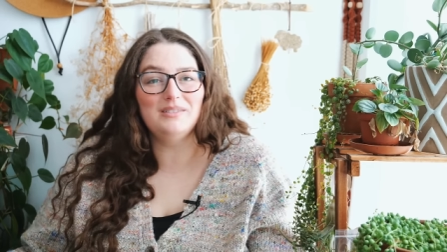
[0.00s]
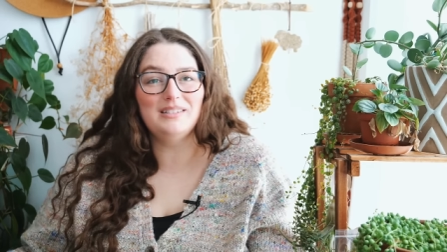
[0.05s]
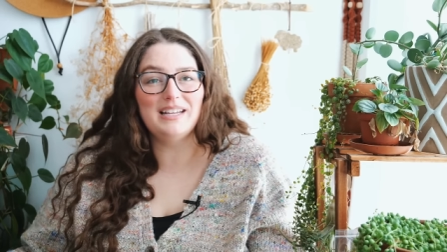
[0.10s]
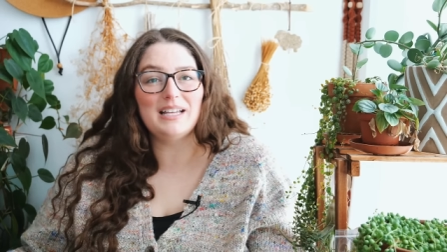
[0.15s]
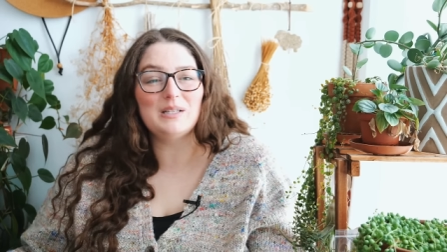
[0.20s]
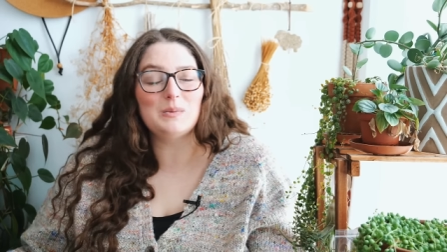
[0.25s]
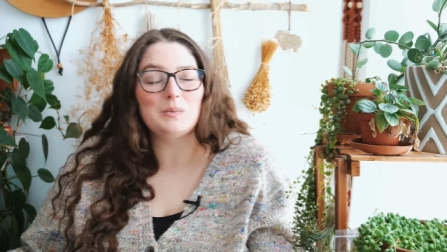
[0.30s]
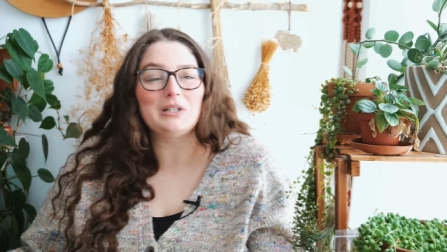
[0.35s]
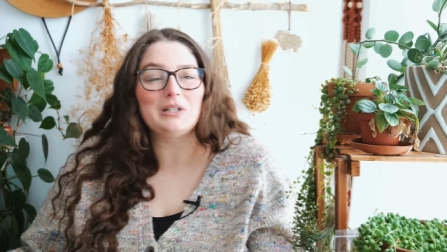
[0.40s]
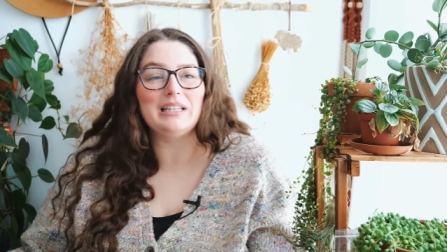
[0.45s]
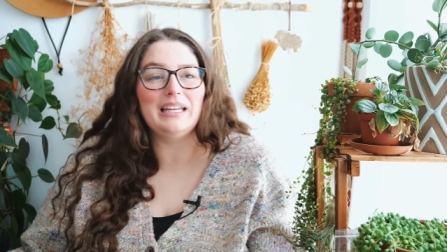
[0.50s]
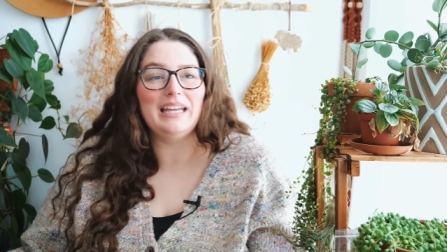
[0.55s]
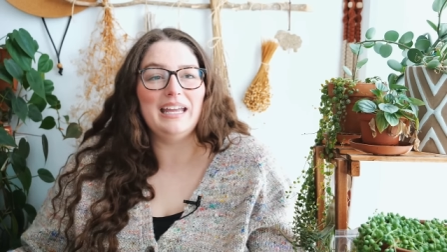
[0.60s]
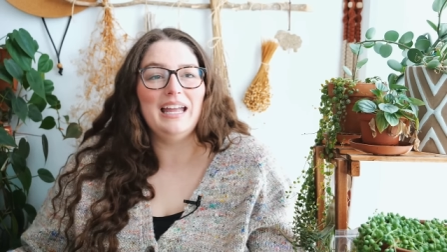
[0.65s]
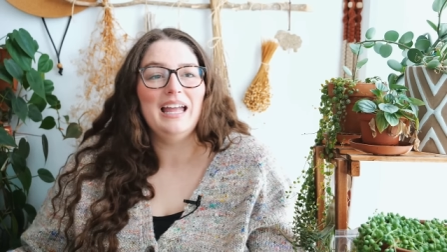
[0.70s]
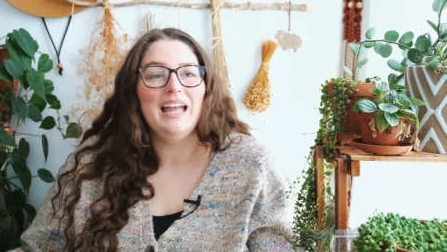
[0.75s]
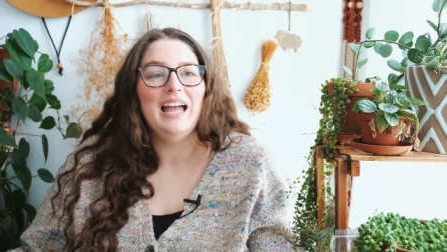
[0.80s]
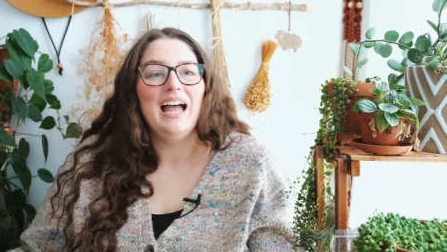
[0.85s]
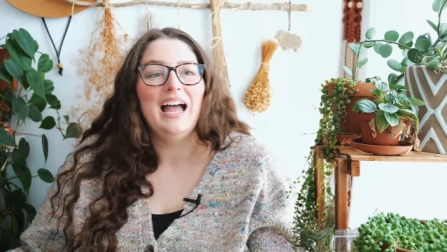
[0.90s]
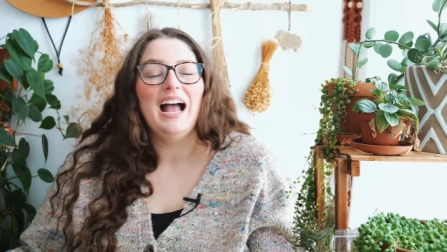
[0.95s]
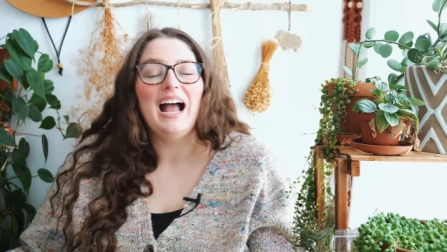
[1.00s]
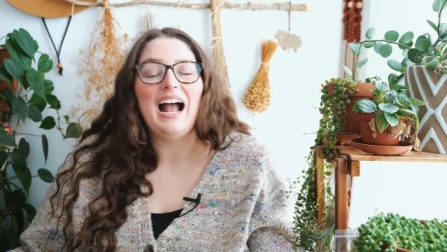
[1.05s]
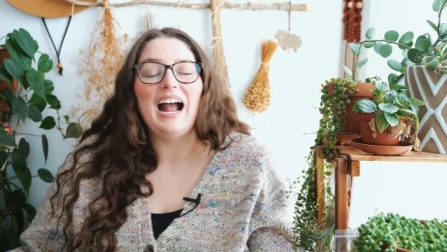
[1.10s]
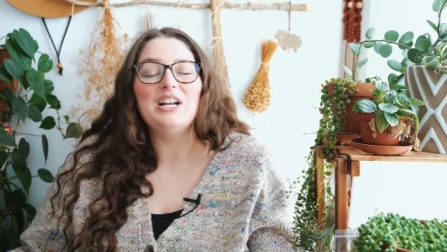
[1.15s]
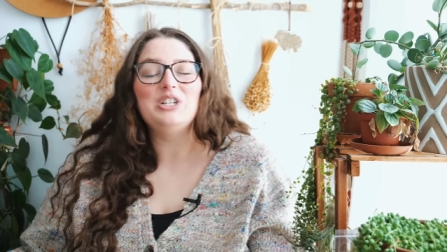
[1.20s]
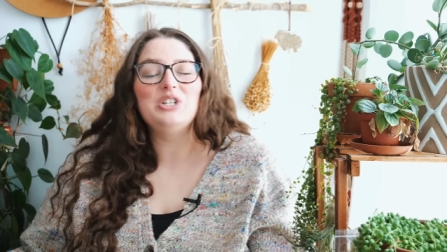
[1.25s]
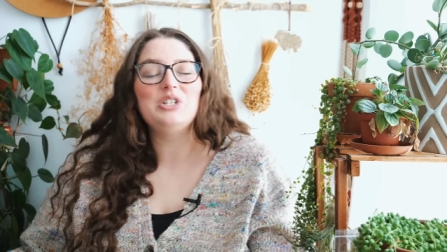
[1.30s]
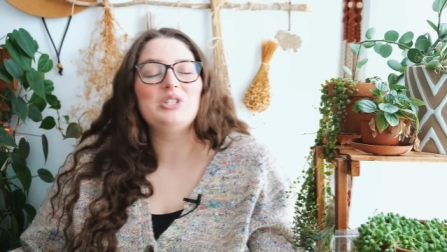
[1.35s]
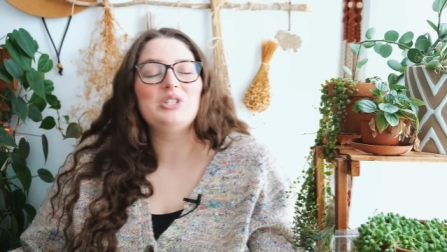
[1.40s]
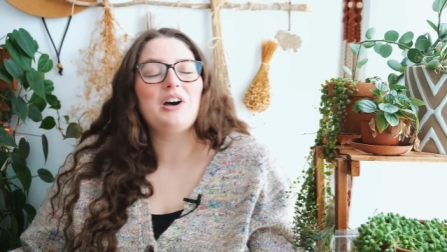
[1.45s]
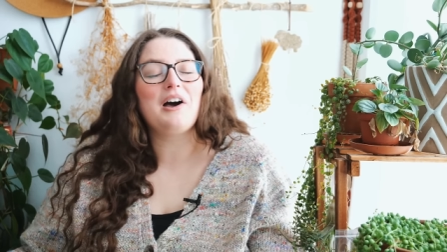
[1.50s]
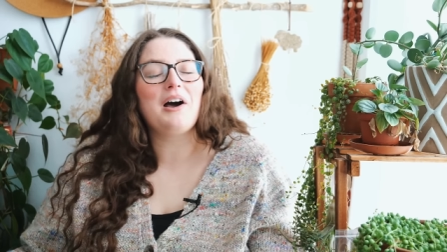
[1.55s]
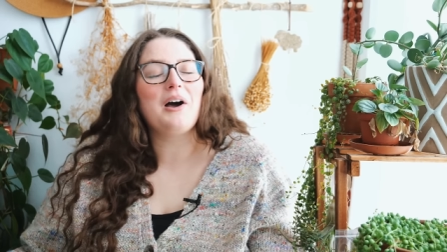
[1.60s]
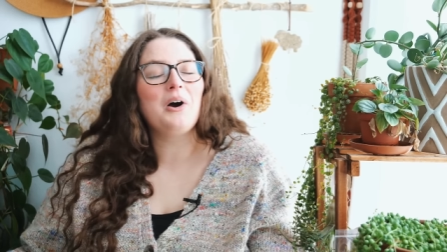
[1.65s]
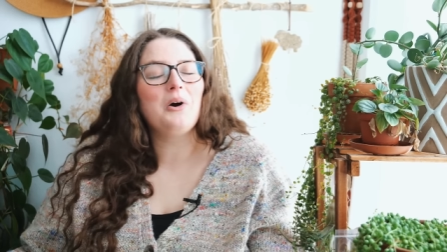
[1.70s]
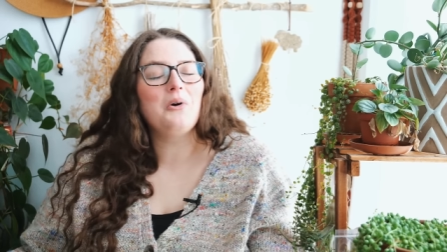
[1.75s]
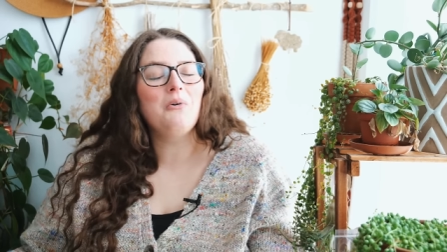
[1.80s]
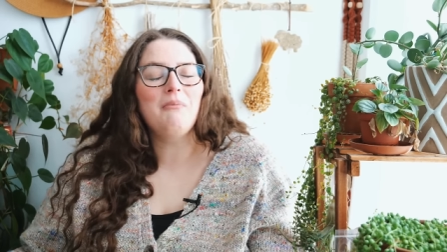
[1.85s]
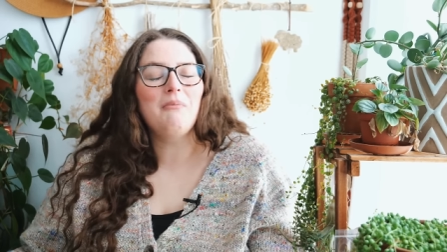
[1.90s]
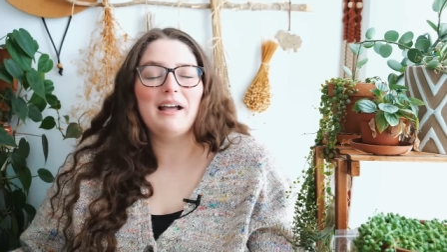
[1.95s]
desperately, I just thought,
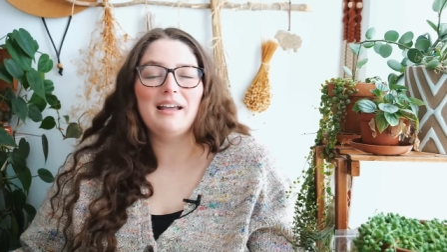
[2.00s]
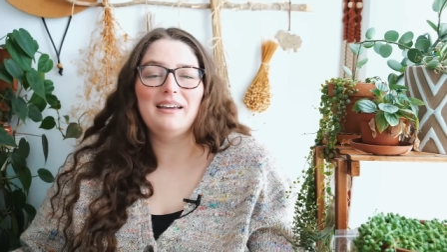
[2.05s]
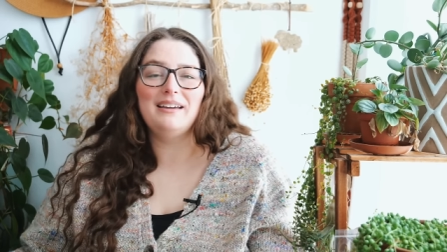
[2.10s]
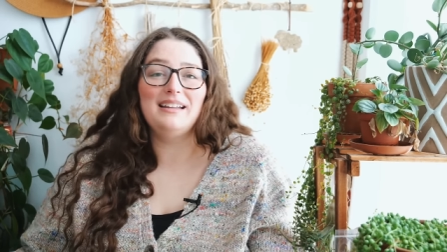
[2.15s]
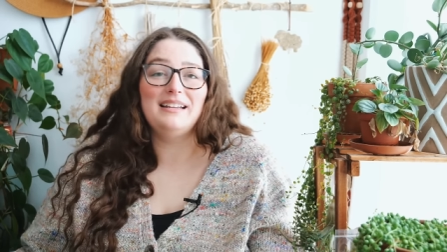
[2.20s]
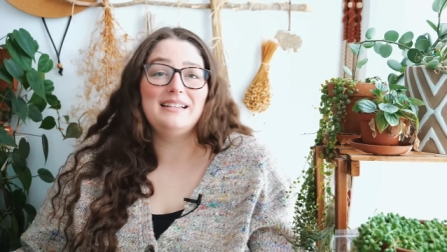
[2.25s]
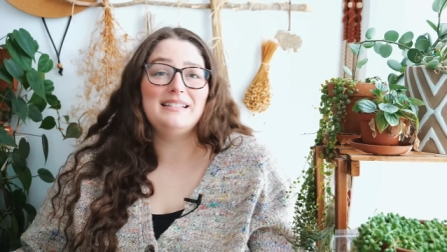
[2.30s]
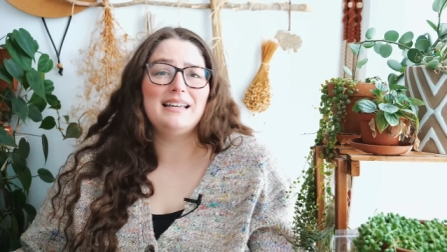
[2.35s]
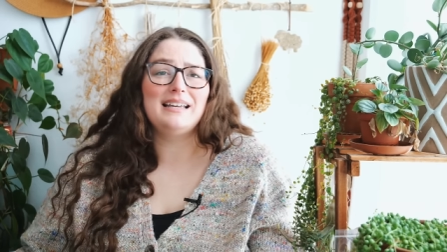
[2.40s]
oh my goodness,